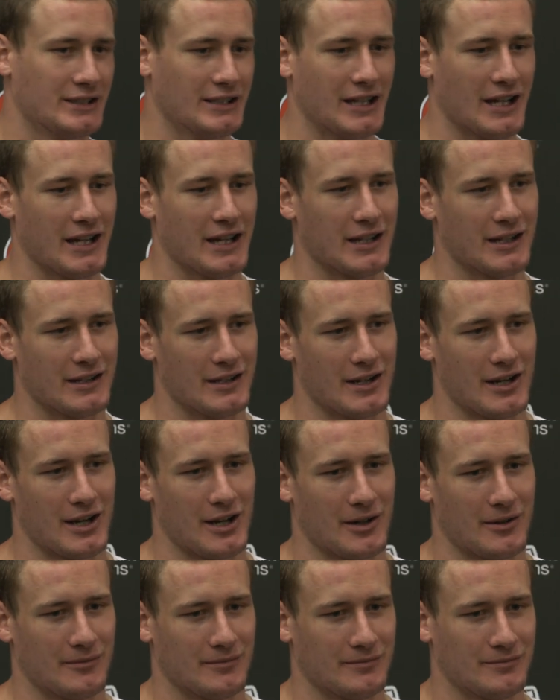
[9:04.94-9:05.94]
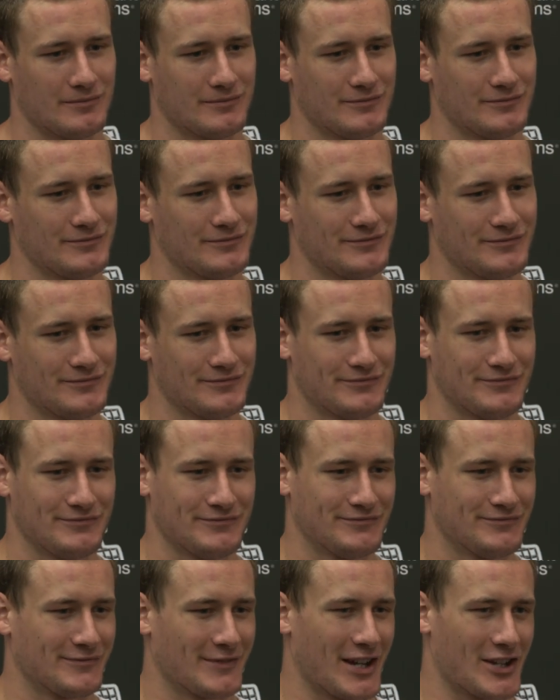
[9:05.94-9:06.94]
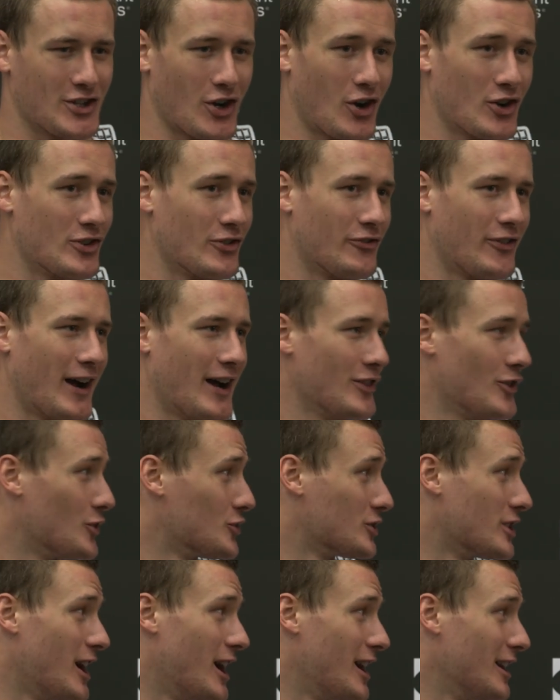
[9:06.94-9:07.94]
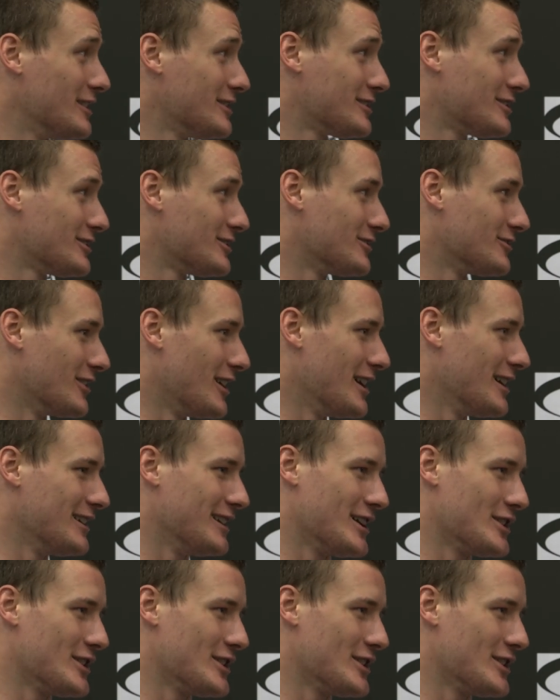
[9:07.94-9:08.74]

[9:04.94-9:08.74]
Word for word: and um, it's hard to find those guys, right?